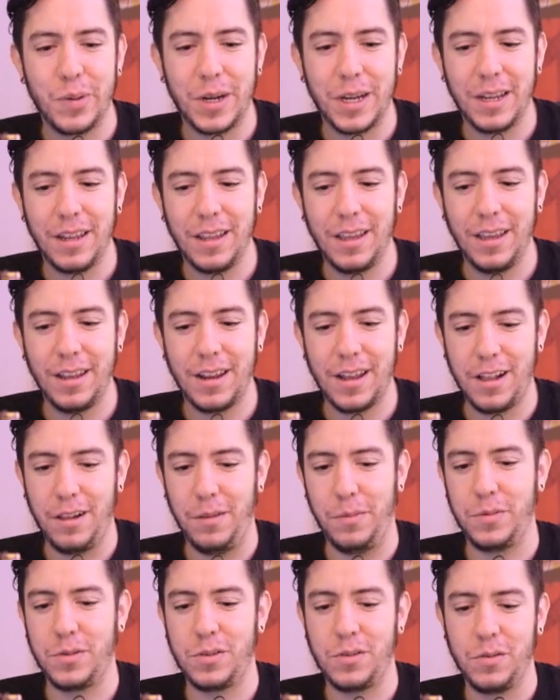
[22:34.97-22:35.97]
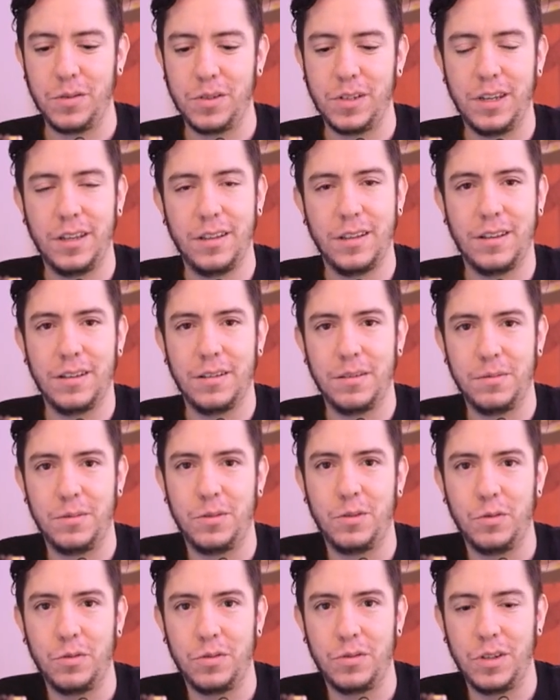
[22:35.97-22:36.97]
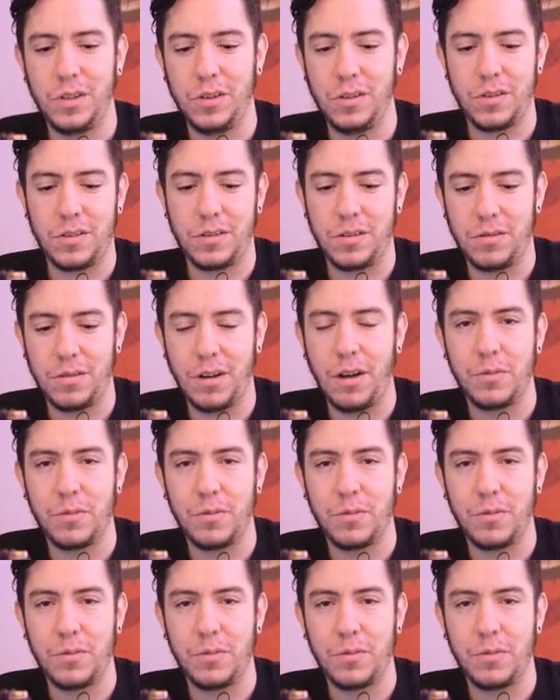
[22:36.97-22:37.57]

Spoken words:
but it helps to see your